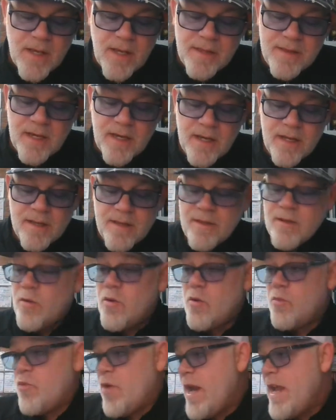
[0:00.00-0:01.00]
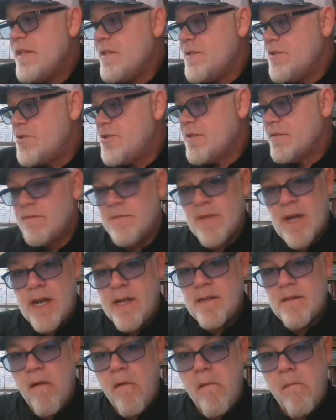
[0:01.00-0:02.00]
The rage,
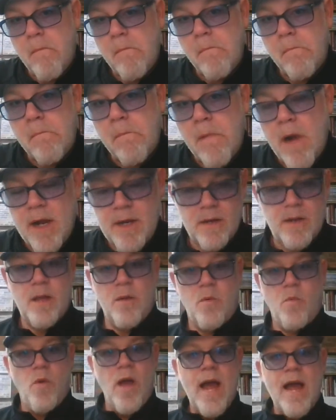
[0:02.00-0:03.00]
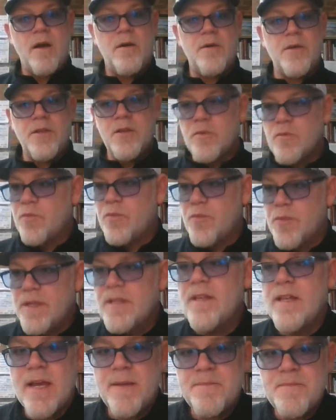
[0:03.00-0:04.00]
right? Like, you're like, wow, you're
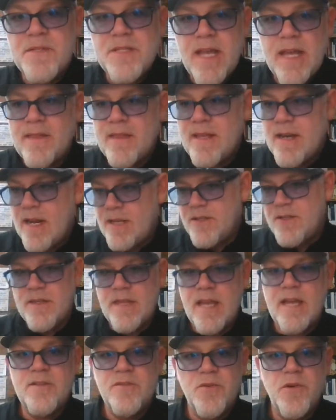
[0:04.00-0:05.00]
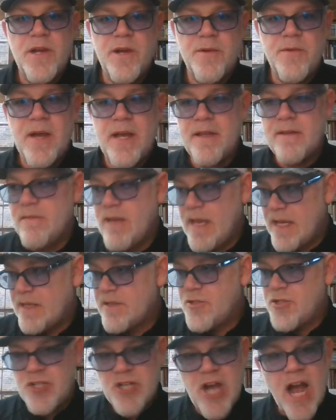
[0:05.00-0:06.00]
really upset that I took that toy away. Like,
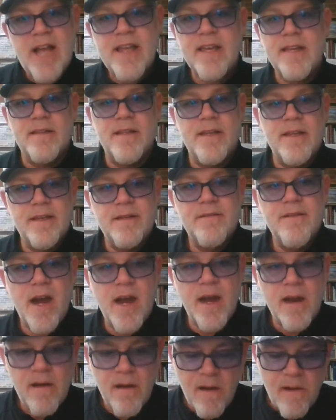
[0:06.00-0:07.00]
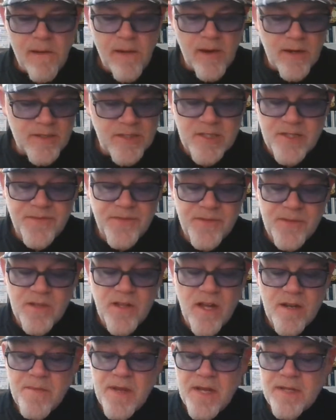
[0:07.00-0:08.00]
shockingly, right? Just a
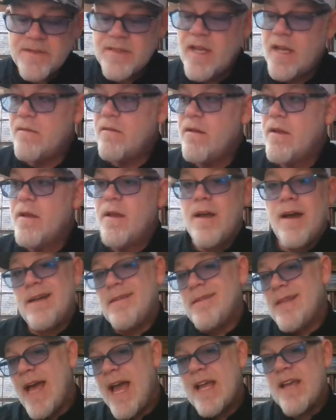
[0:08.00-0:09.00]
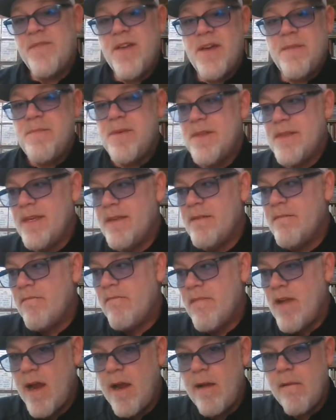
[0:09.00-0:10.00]
full-on meltdown. A lack of empathy,
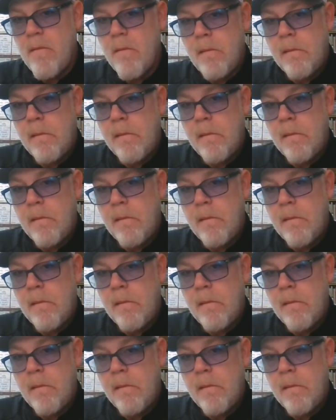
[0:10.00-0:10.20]
right?